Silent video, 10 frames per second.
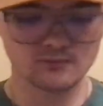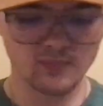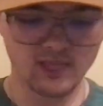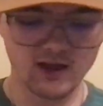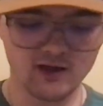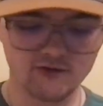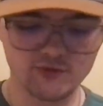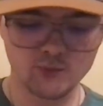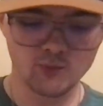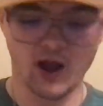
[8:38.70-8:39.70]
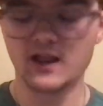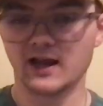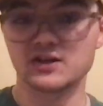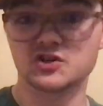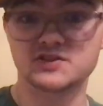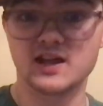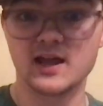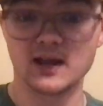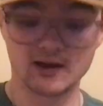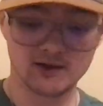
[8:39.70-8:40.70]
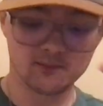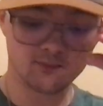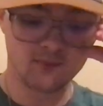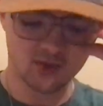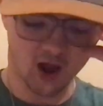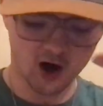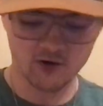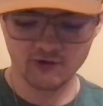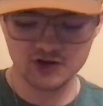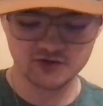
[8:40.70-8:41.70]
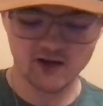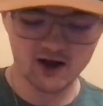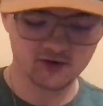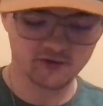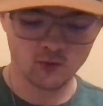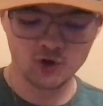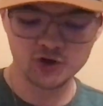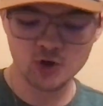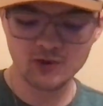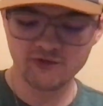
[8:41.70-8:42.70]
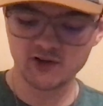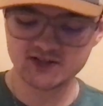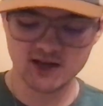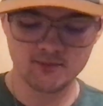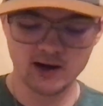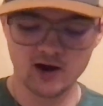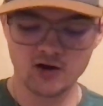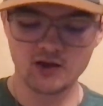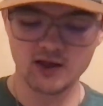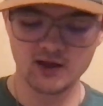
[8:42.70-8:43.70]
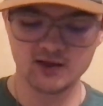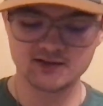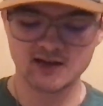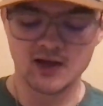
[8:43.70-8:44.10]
like I just said, our conversion factor for 1 cubic foot to a barrel is